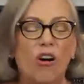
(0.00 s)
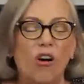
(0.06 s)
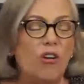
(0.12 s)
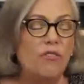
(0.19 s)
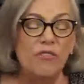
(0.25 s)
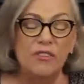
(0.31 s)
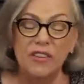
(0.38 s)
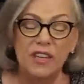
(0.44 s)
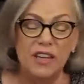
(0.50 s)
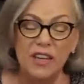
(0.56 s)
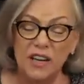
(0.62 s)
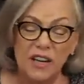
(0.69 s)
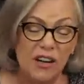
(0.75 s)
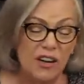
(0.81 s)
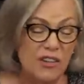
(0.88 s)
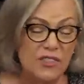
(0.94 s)
Over the
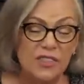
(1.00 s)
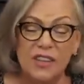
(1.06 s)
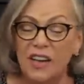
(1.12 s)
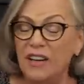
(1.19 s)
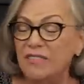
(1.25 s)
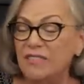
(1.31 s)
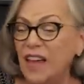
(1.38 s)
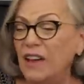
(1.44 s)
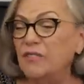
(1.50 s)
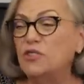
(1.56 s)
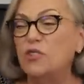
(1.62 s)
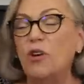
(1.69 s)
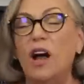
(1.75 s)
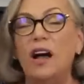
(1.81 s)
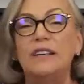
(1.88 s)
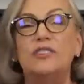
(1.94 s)
years, they've
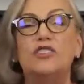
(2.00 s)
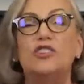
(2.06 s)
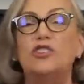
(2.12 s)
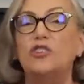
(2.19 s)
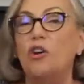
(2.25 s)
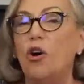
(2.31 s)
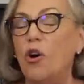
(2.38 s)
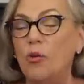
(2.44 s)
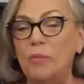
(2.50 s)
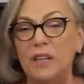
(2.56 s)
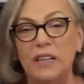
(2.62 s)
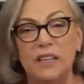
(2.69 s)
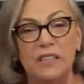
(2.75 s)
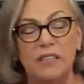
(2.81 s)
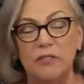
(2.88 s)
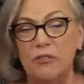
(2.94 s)
tried so
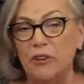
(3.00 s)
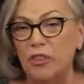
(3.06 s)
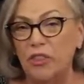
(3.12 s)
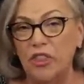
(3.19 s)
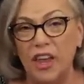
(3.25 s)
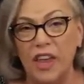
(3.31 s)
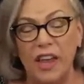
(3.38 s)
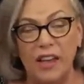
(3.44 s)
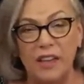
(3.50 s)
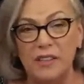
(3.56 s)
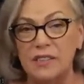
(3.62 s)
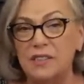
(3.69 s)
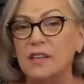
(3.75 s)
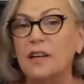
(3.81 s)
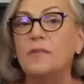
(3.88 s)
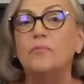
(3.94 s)
many different
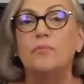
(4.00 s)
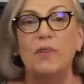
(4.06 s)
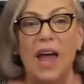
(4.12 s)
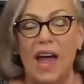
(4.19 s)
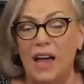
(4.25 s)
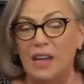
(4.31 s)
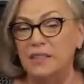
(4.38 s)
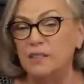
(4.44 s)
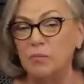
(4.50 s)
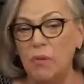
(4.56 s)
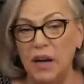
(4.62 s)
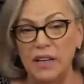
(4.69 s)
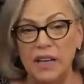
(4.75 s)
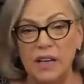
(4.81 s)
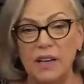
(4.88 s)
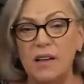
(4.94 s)
things as
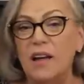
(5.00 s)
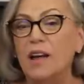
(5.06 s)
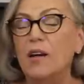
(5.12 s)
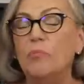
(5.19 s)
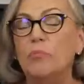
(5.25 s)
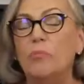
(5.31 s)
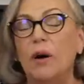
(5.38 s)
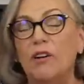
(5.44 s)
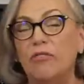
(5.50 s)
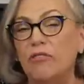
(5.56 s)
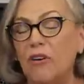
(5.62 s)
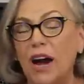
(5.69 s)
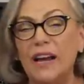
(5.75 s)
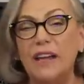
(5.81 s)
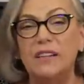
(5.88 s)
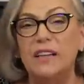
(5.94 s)
money, but
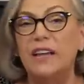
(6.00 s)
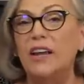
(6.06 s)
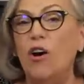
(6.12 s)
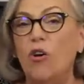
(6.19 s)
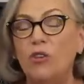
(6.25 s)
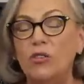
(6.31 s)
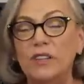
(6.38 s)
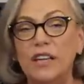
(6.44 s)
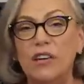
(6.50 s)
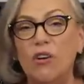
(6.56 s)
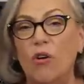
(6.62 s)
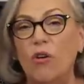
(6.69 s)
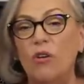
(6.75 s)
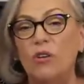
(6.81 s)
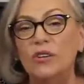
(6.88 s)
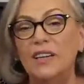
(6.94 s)
frankly, only
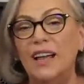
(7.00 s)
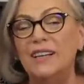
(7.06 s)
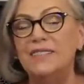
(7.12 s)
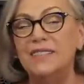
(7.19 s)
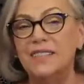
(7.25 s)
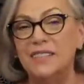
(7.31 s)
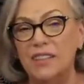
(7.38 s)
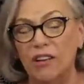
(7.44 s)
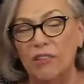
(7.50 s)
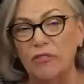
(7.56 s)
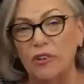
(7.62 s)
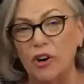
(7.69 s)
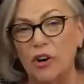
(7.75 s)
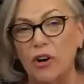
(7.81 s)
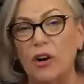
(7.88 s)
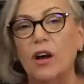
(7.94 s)
gold and
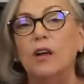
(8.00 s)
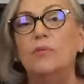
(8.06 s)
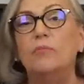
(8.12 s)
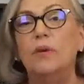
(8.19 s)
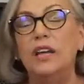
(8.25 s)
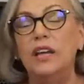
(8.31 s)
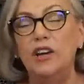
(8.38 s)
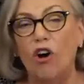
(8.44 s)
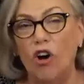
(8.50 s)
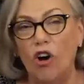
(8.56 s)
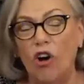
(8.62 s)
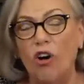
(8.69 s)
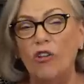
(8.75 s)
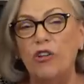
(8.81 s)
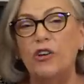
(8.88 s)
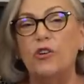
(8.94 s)
silver meet
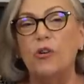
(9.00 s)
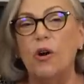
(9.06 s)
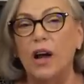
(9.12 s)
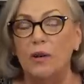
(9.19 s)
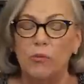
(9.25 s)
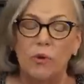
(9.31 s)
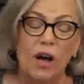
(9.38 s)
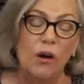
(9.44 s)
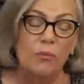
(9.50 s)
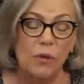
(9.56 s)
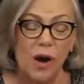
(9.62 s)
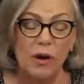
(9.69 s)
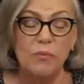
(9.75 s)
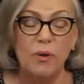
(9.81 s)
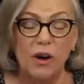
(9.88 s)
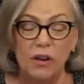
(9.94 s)
all the, cri well,
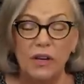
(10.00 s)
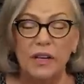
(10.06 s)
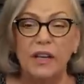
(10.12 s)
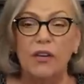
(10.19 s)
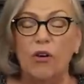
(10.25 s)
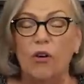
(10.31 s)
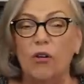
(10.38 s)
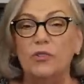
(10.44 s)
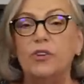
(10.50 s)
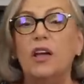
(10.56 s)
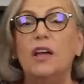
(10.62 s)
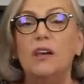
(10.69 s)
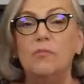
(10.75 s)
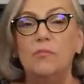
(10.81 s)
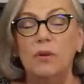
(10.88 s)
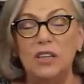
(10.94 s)
primarily gold,
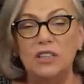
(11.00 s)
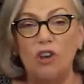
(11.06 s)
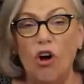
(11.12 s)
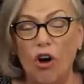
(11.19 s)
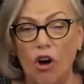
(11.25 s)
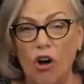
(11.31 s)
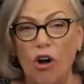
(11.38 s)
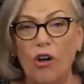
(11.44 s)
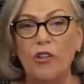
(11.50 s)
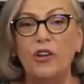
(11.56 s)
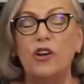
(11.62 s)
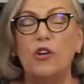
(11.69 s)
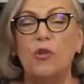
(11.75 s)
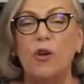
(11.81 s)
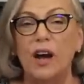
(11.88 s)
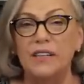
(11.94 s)
meets all the
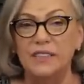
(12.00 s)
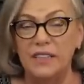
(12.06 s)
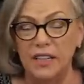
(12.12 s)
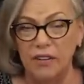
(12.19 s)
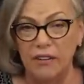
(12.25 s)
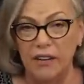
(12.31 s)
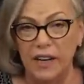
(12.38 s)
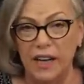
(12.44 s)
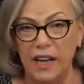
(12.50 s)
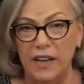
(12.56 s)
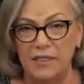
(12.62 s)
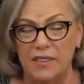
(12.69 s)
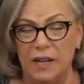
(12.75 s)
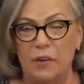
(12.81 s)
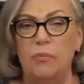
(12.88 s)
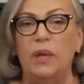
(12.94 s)
criteria
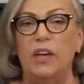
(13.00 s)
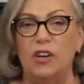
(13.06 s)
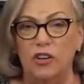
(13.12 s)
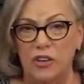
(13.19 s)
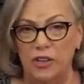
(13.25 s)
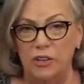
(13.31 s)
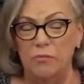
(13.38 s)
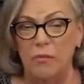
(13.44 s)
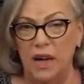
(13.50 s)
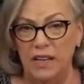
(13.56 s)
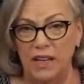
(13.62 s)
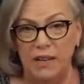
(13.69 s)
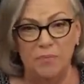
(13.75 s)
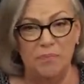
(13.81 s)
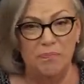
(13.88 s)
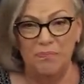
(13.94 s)
to be a good
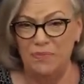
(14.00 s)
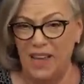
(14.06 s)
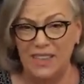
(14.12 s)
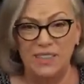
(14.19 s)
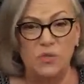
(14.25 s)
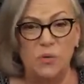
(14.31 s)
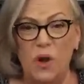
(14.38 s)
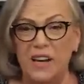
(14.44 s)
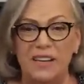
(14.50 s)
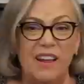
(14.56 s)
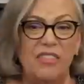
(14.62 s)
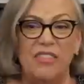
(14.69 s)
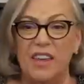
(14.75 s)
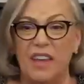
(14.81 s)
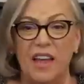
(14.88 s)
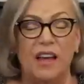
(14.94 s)
money. That's why
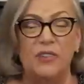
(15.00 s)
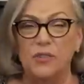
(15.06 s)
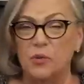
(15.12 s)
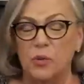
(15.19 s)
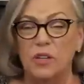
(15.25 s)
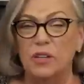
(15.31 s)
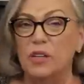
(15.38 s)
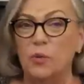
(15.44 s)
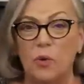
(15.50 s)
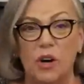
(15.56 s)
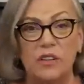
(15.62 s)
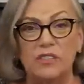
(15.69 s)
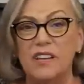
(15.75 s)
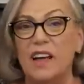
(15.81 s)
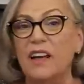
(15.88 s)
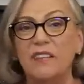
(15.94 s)
nothing else really
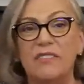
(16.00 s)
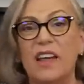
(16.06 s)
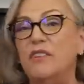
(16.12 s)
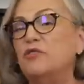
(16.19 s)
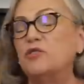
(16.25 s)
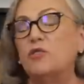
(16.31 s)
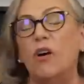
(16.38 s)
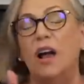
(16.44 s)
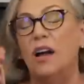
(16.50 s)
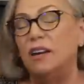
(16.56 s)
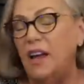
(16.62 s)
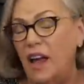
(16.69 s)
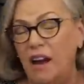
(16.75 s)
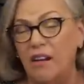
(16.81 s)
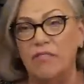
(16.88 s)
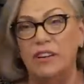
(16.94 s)
works. They've tried
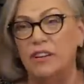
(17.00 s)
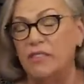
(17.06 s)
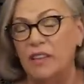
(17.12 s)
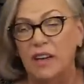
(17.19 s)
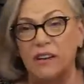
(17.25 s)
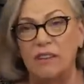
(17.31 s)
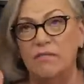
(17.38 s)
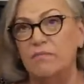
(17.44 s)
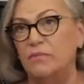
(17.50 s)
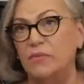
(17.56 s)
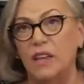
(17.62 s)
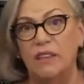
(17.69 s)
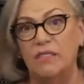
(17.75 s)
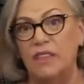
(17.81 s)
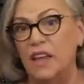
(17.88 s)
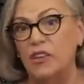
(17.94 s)
everything
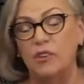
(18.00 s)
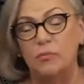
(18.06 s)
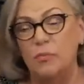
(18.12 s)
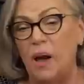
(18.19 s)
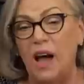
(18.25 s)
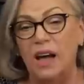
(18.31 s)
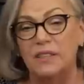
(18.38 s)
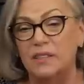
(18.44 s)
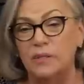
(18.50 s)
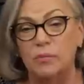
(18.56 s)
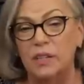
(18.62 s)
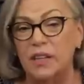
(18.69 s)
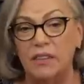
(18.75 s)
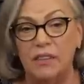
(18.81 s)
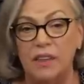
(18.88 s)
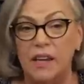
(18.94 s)
that they could
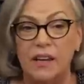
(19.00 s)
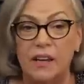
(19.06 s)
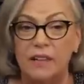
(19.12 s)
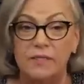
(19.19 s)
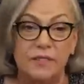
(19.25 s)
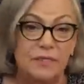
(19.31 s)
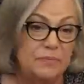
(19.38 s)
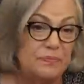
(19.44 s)
possibly think of.